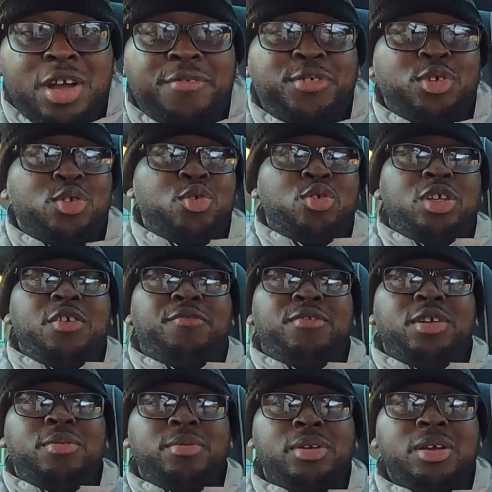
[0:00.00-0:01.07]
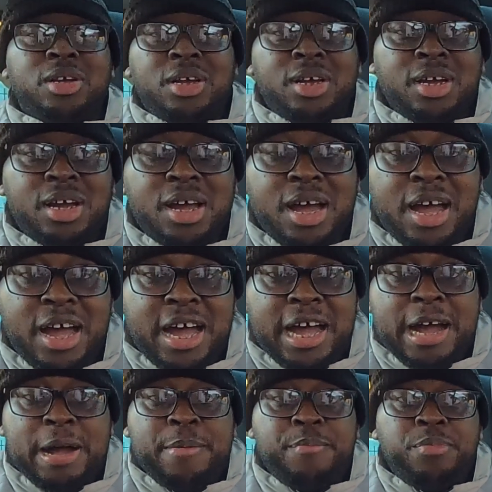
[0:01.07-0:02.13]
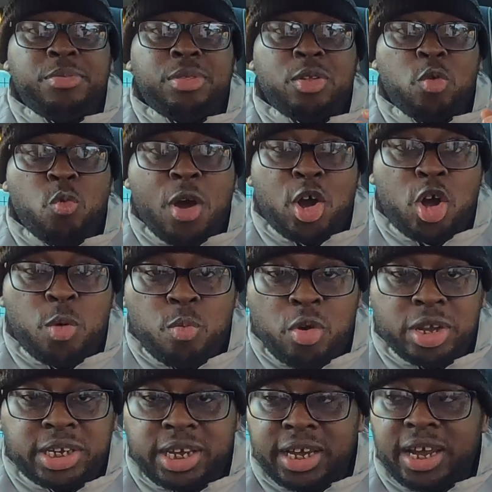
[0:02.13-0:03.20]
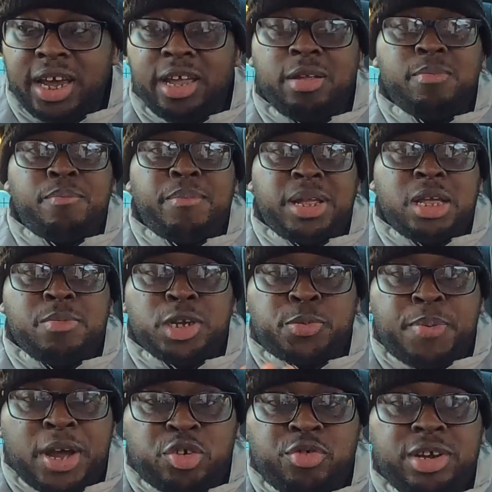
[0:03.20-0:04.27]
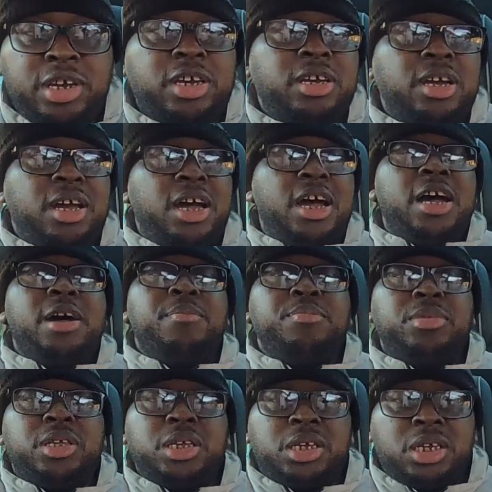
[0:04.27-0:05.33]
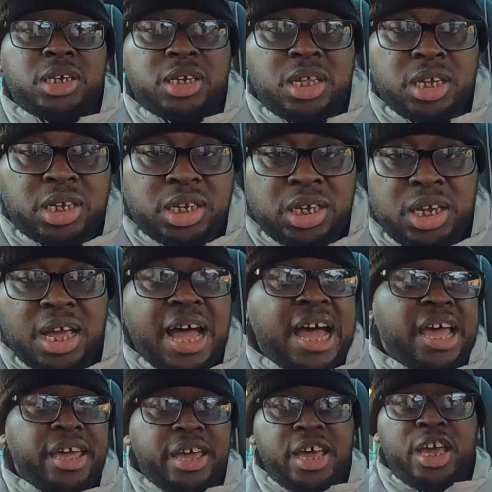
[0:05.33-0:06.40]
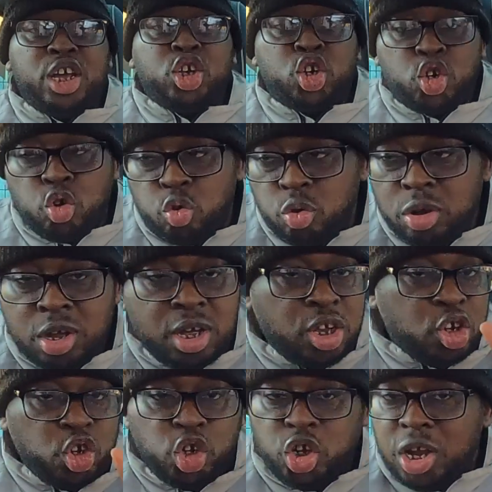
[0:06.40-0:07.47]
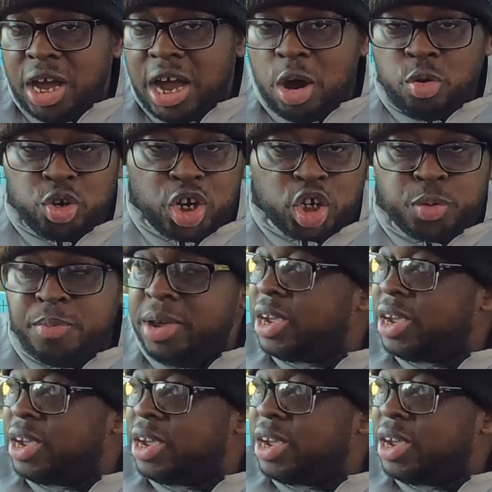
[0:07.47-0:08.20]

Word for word: good afternoon, good evening. Um, welcome once again. My name is Patrick. Um, this is the C I A show. I will just